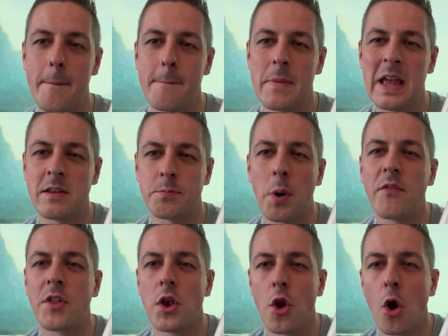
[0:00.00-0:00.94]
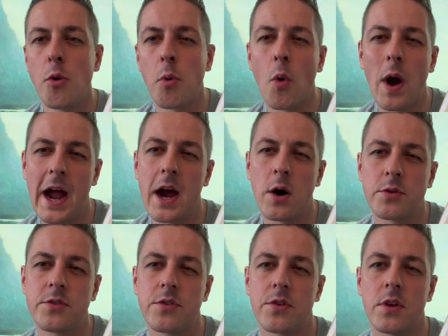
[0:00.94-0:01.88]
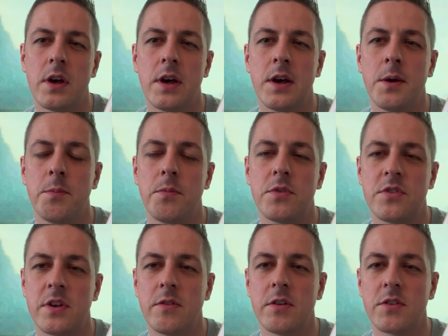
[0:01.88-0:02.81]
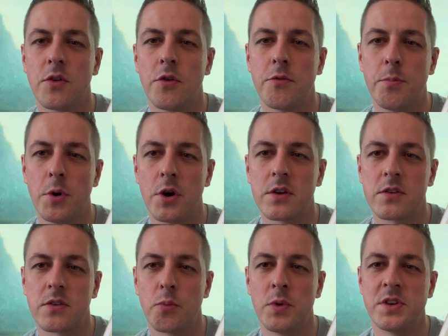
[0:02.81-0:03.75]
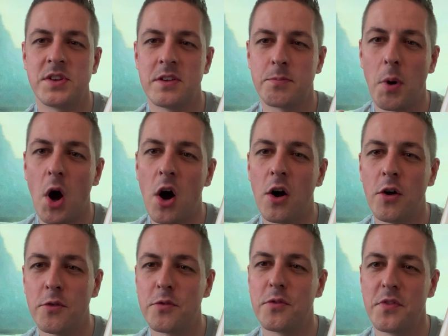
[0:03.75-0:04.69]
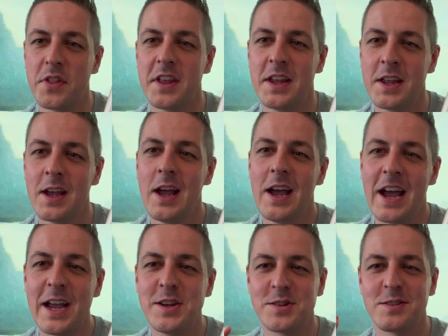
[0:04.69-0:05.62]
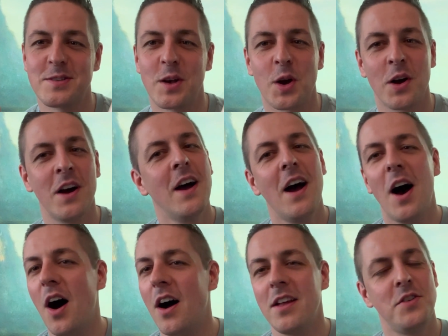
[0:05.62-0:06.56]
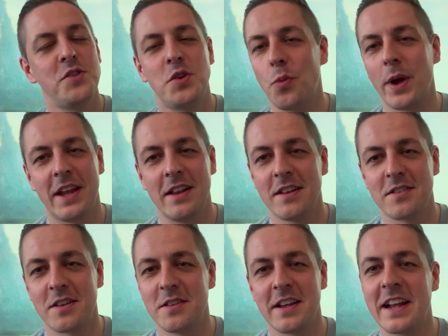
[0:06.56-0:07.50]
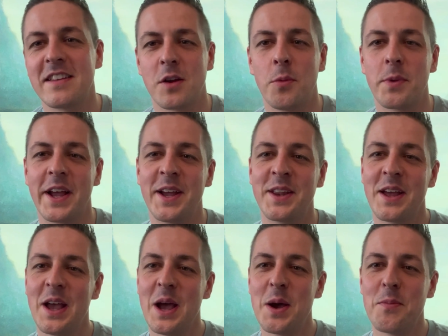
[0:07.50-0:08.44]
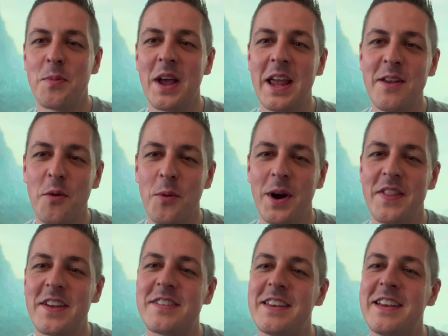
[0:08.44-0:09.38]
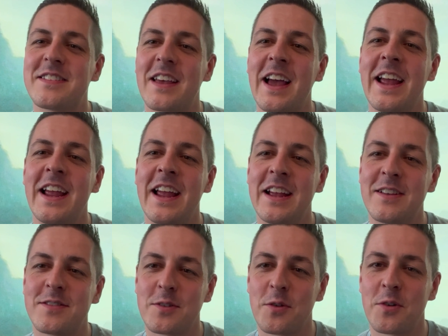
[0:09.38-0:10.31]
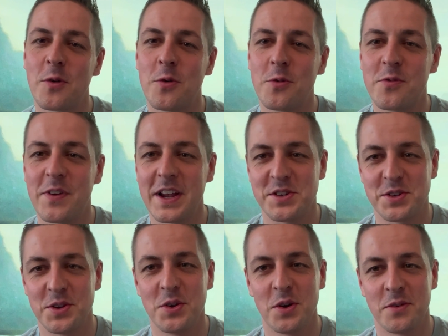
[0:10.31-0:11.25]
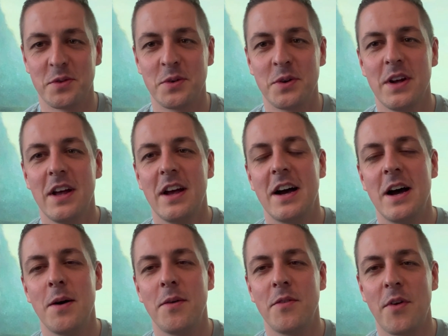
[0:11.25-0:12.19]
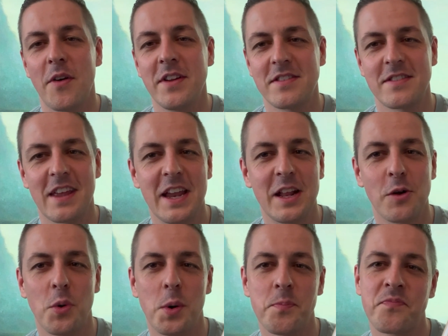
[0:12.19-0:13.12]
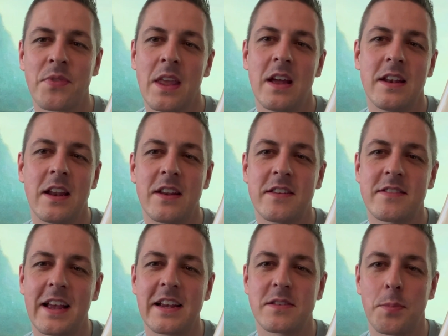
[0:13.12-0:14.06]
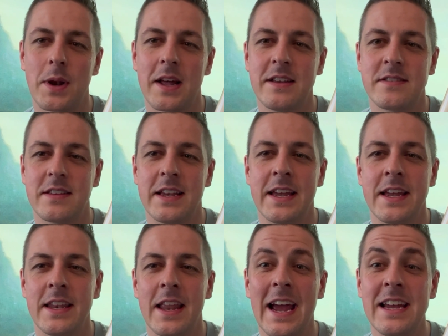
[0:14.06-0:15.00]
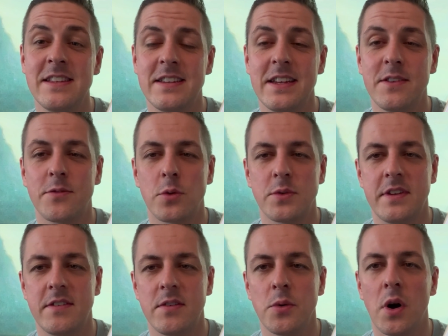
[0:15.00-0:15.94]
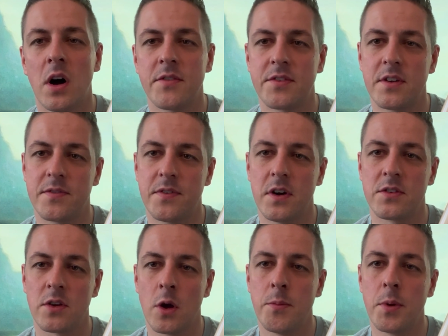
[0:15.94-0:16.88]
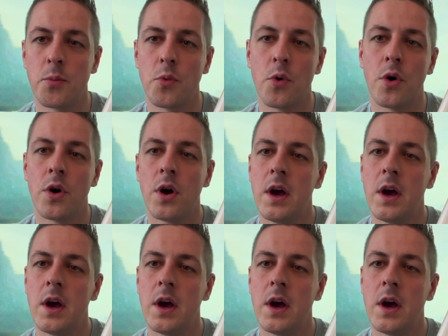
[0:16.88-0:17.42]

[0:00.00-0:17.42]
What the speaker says: it's part of the Noble House series of books, which is part of the Asian Saga. You should wiki this because it gets complicated. But either way, this is a historical fiction novel, a very entertaining one. Now this takes place in 1842 after the First Opium War,